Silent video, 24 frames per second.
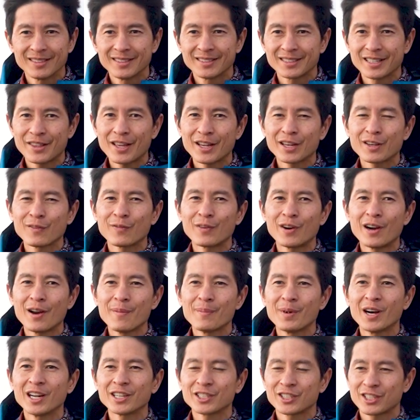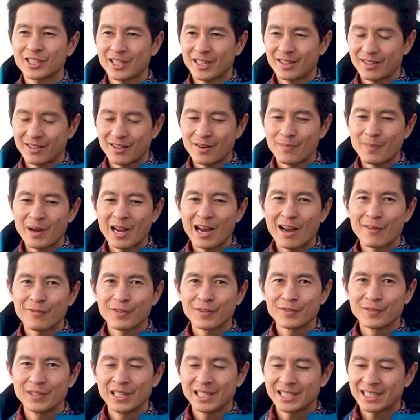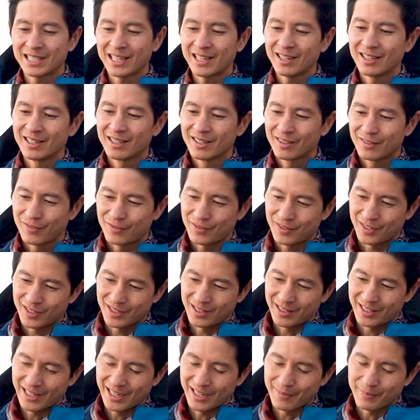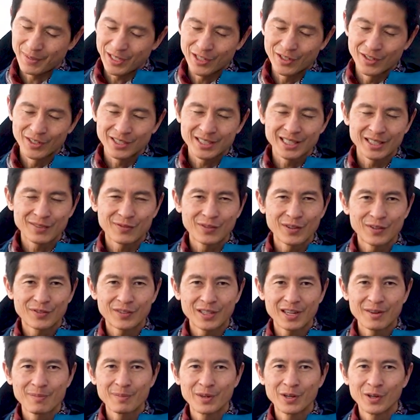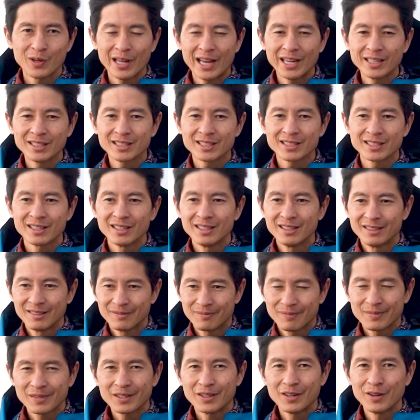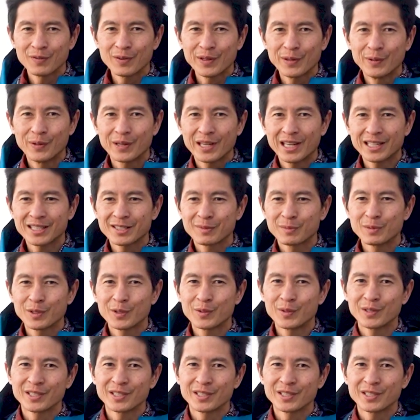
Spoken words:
So thank you very much, and on behalf of NiSi for letting me use this 15mm lens, hopefully we'll get some good